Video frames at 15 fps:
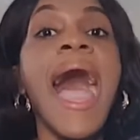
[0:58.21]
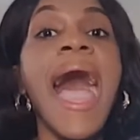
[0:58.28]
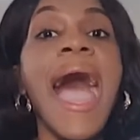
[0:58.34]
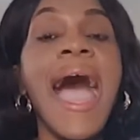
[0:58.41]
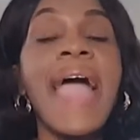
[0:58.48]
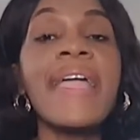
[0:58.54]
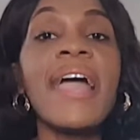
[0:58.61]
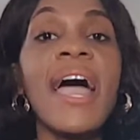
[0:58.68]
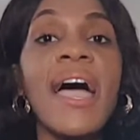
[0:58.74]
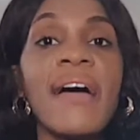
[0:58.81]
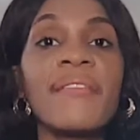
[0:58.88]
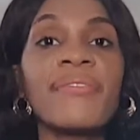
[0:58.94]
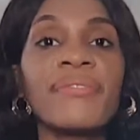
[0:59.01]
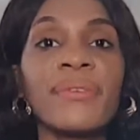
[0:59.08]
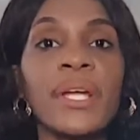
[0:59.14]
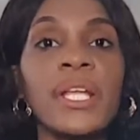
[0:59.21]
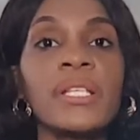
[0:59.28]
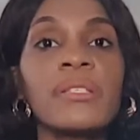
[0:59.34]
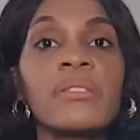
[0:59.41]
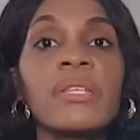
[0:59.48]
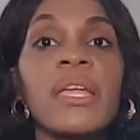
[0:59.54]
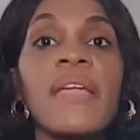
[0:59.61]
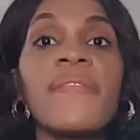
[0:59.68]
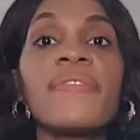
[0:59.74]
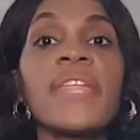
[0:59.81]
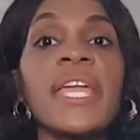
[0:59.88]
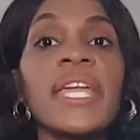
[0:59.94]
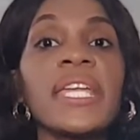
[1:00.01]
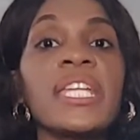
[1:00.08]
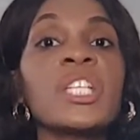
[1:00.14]
I have friends, if
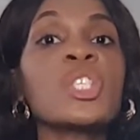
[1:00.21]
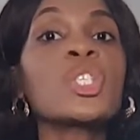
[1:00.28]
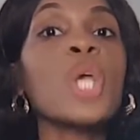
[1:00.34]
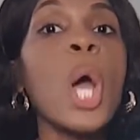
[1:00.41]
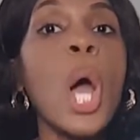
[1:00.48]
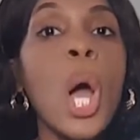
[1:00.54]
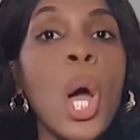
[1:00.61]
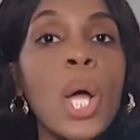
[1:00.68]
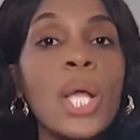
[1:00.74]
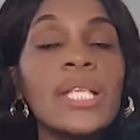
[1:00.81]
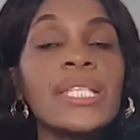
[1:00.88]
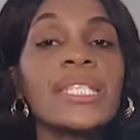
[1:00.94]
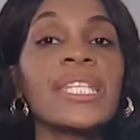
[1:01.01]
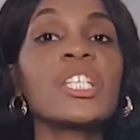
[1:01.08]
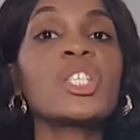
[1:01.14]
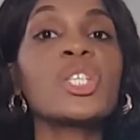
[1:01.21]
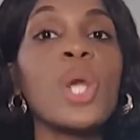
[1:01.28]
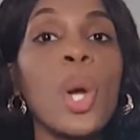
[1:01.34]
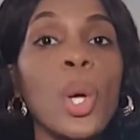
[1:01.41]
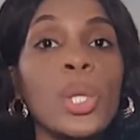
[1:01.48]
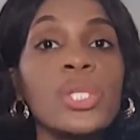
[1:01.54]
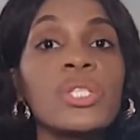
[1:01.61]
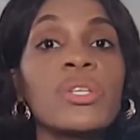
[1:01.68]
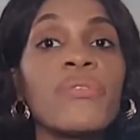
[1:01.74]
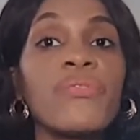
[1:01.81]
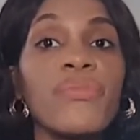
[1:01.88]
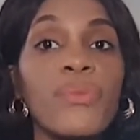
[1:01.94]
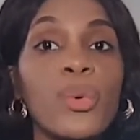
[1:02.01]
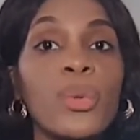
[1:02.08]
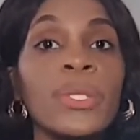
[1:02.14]
they eat tons and tons of
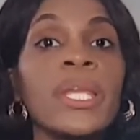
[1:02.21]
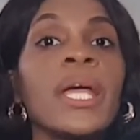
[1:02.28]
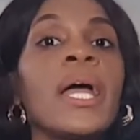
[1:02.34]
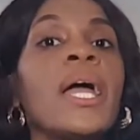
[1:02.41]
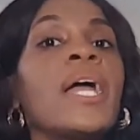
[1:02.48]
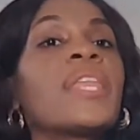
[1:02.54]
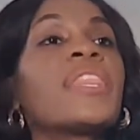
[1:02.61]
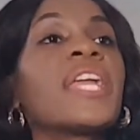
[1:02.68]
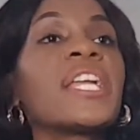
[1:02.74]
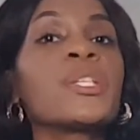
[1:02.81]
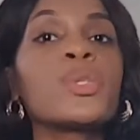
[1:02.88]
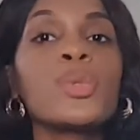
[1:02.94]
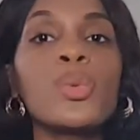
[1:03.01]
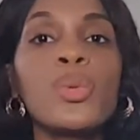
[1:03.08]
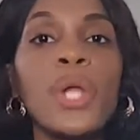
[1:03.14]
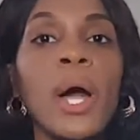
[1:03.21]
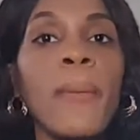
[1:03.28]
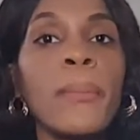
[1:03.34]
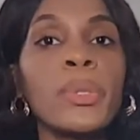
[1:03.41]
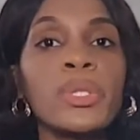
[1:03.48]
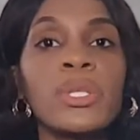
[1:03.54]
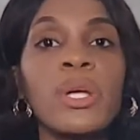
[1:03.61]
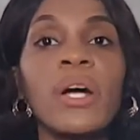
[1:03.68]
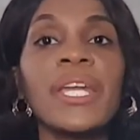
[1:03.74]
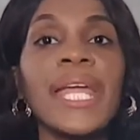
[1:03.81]
food, they do not put on